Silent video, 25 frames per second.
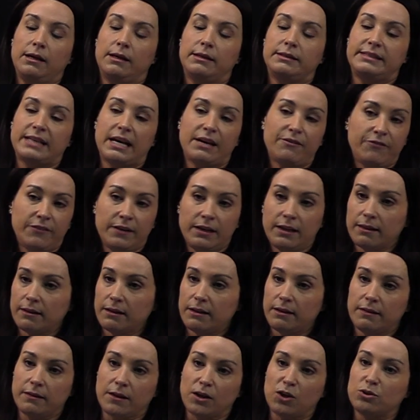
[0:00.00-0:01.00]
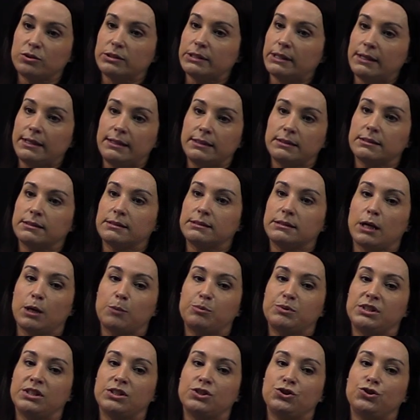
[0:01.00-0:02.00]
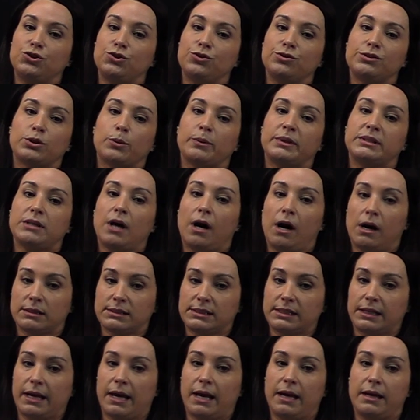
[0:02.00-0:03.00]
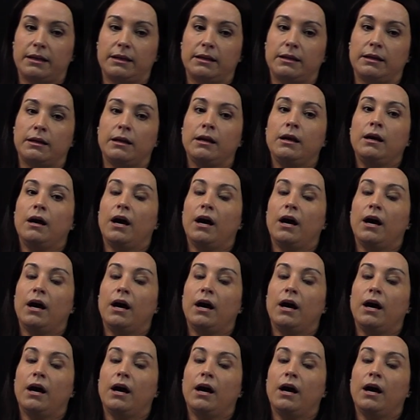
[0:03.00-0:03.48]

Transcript: definitely those linked to substance use, so intoxicated,